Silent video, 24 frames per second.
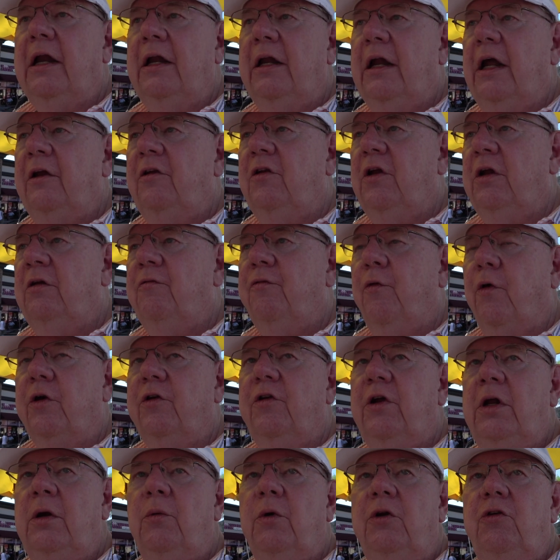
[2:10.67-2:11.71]
in
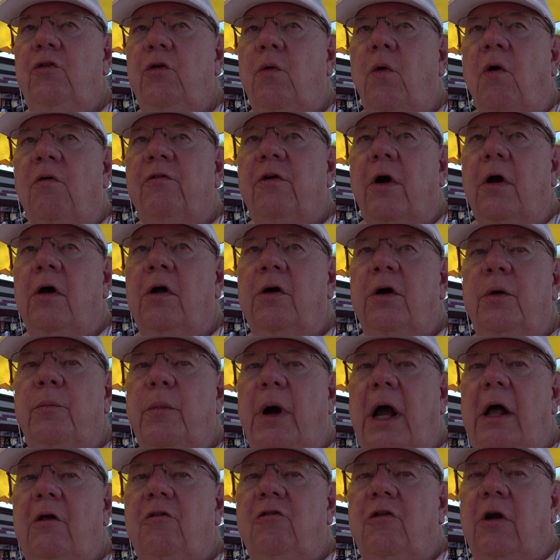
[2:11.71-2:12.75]
1914 would do over 100
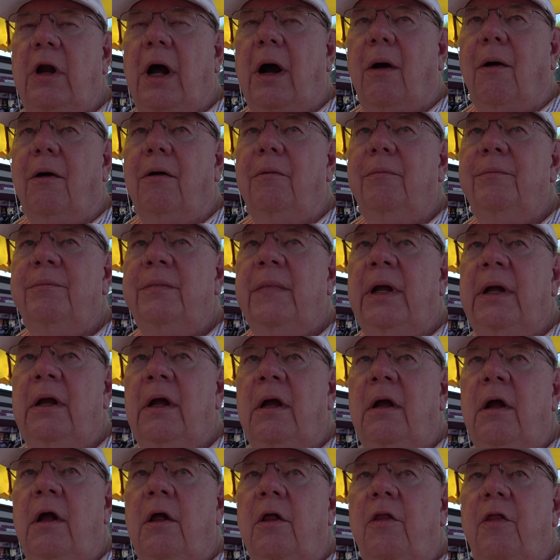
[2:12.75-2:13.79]
miles an hour.
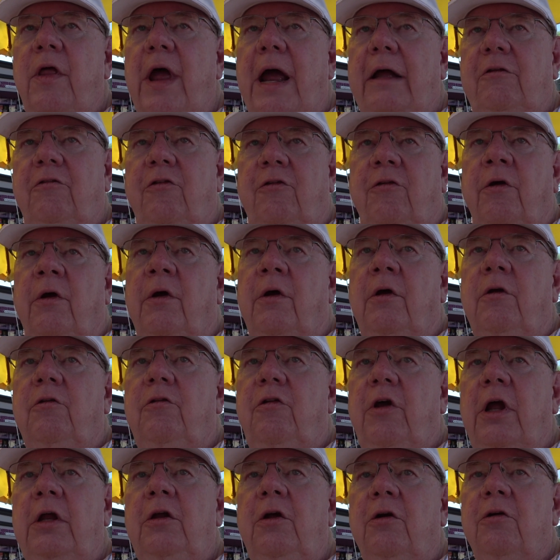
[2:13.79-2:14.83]
That's
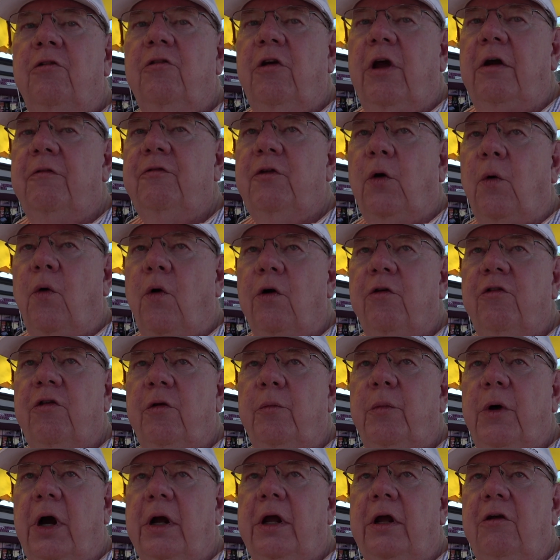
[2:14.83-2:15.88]
10 years after horse
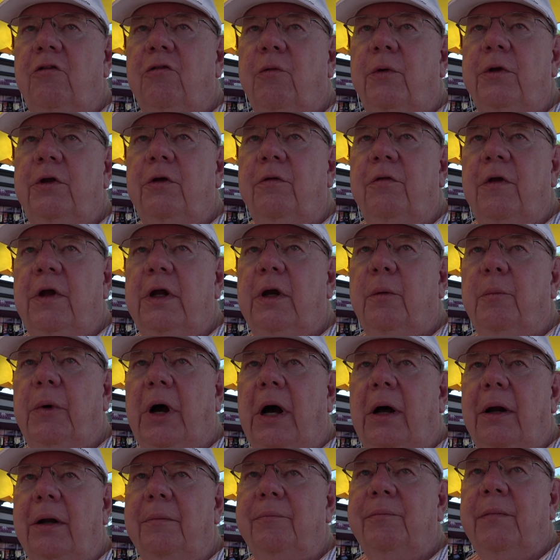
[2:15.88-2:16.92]
and buggies when you think
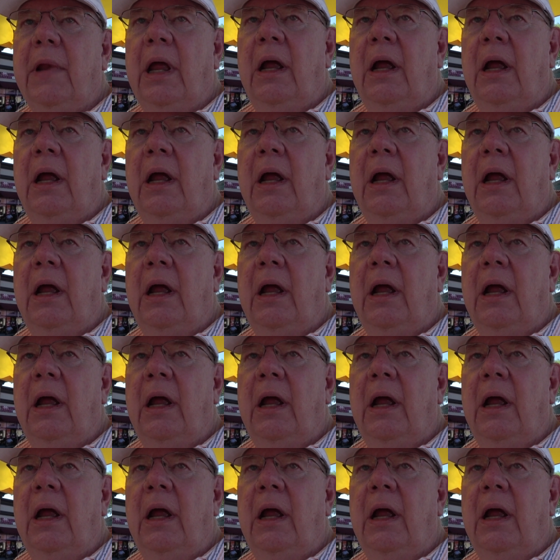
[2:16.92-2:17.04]
about it.